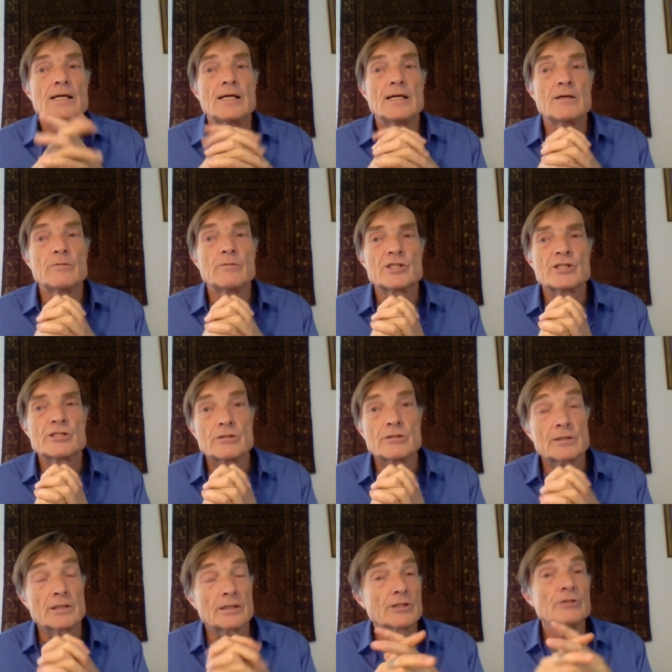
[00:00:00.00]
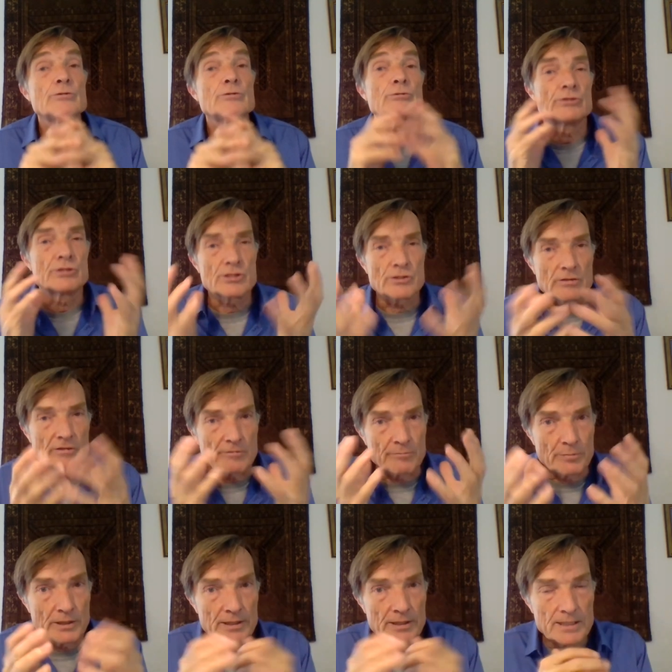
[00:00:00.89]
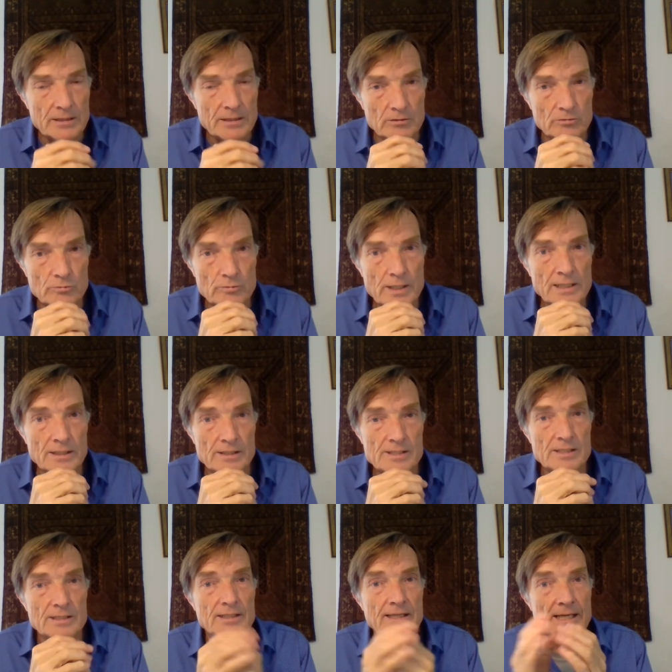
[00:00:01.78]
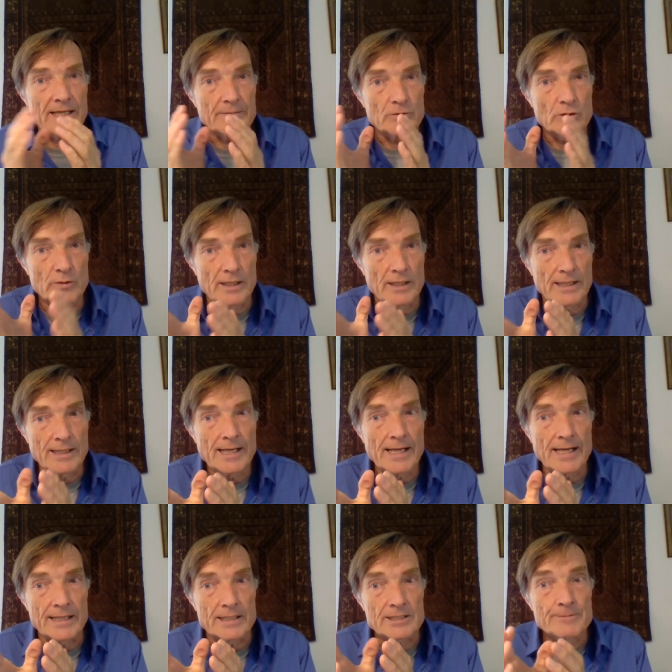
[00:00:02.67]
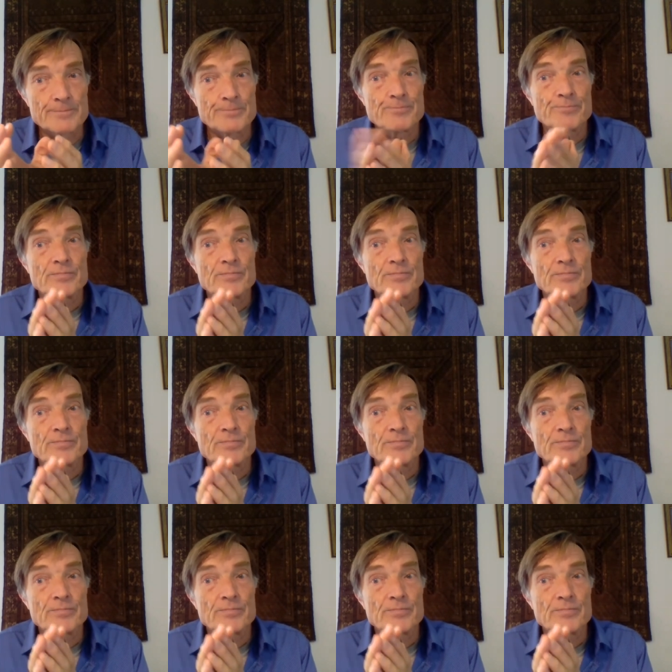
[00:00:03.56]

uh, which took a huge sort of political ruckus and came quite late,